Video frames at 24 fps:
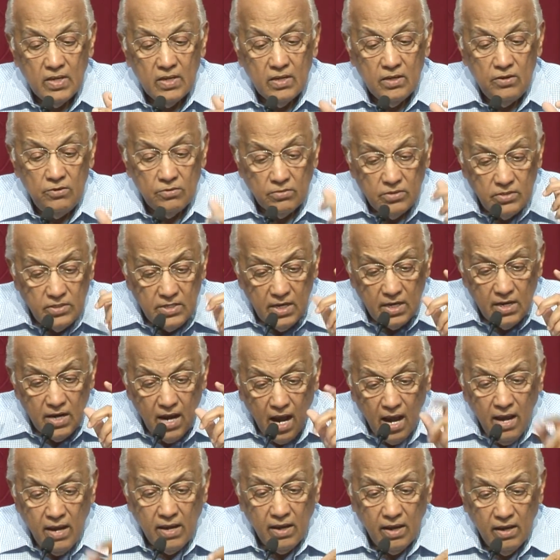you
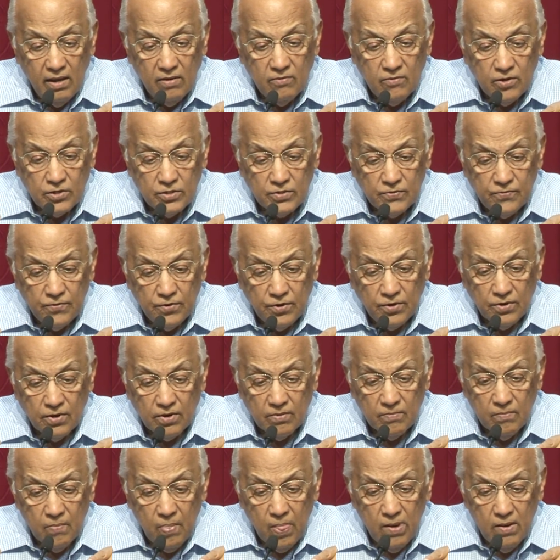deny, verse 4,
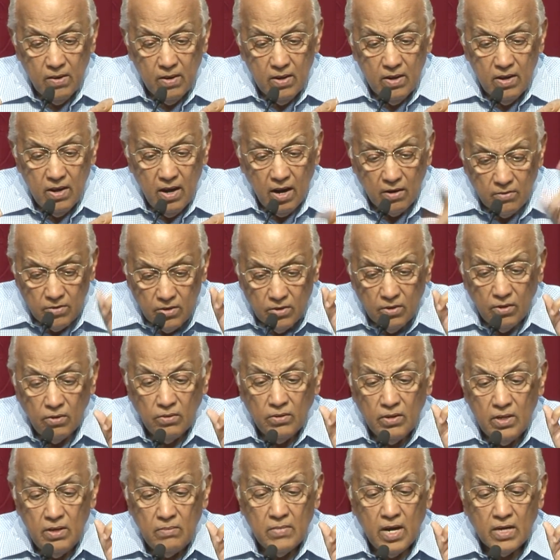our
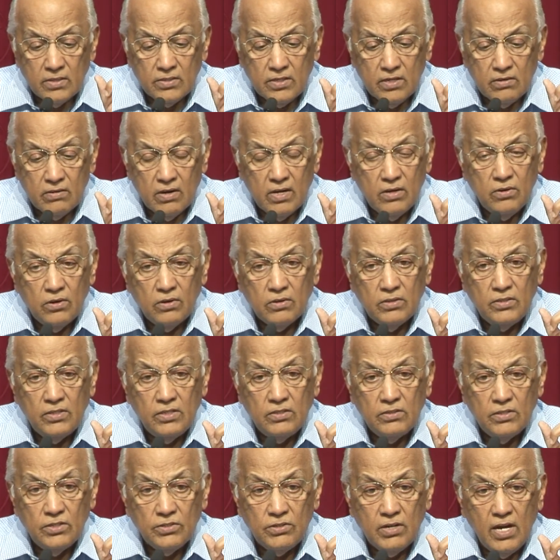only Master and Lord
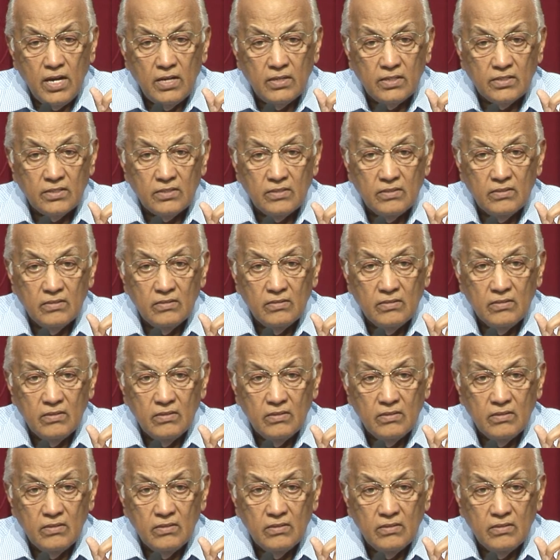Jesus Christ.